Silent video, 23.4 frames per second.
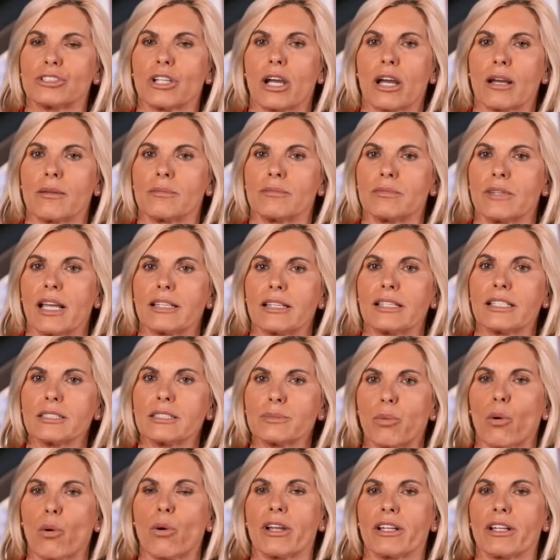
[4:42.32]
job. At this
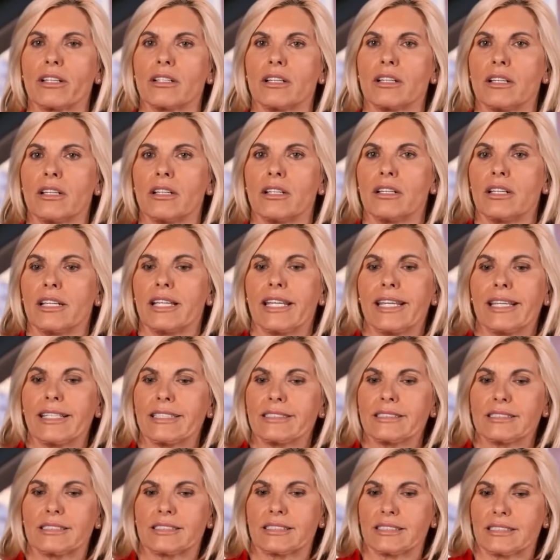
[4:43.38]
point, he
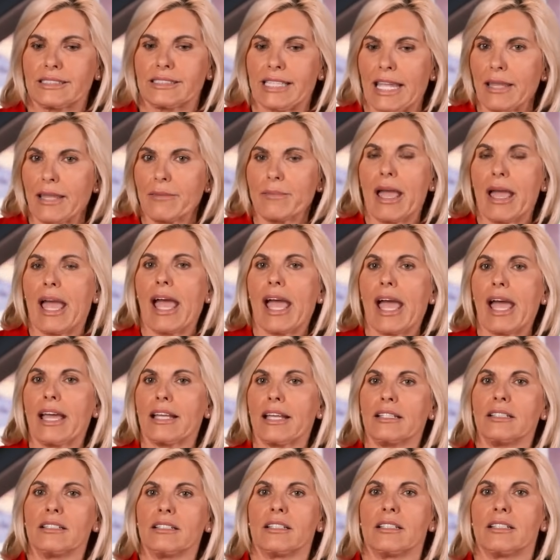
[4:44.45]
can stay
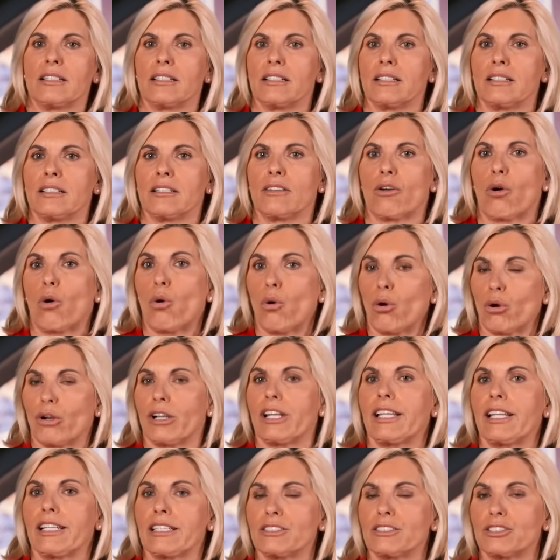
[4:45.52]
mad or
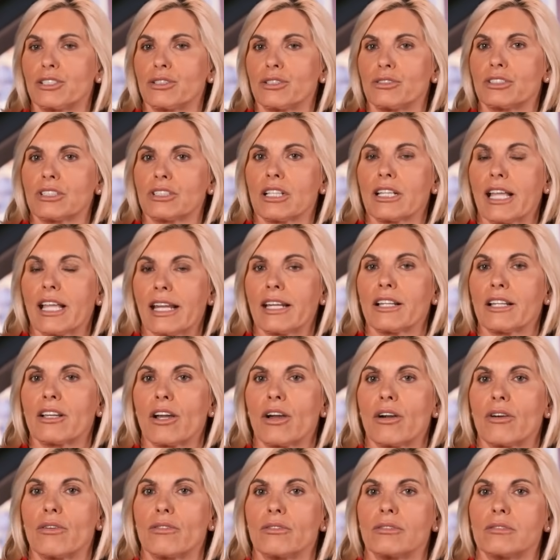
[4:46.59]
he can choose to let it
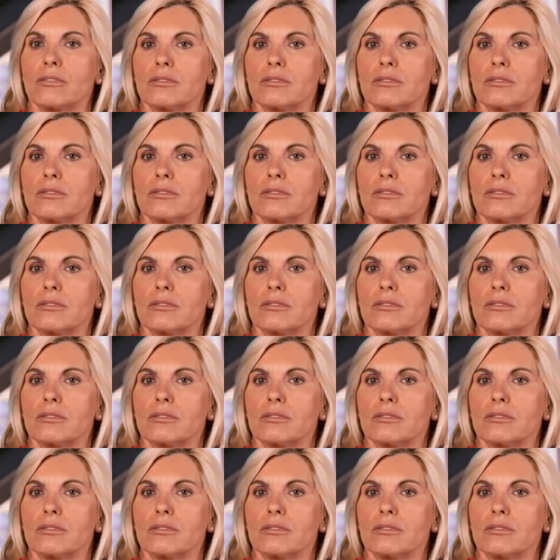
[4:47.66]
go.